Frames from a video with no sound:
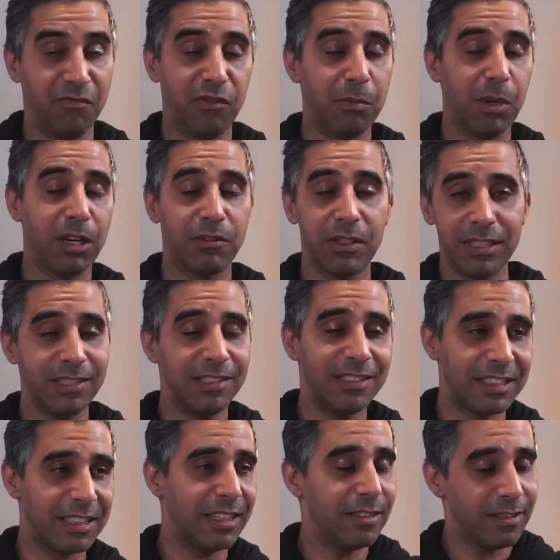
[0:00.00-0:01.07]
for my
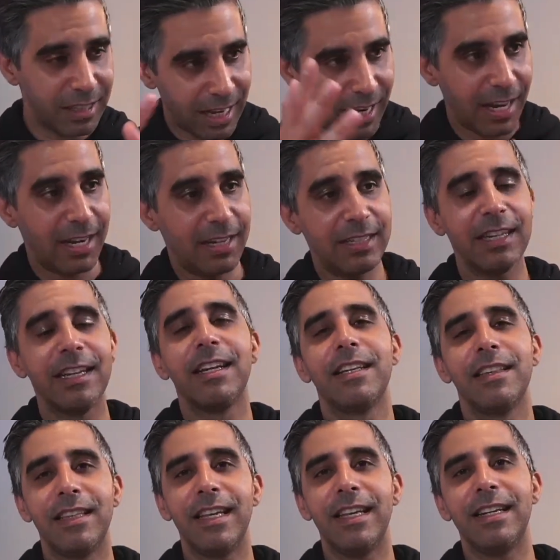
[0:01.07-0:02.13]
reasons, the yield, and
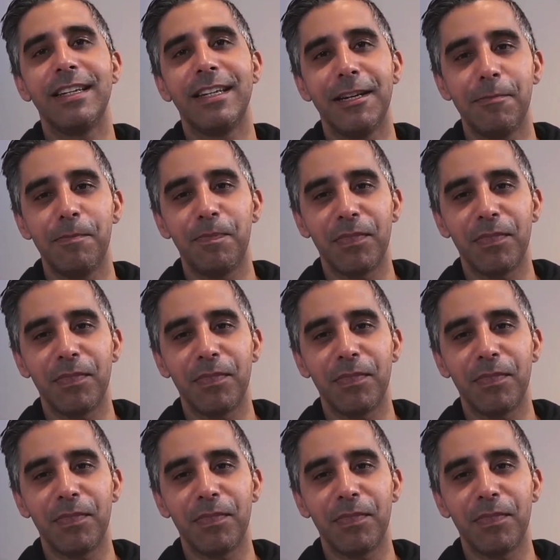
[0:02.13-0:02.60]
then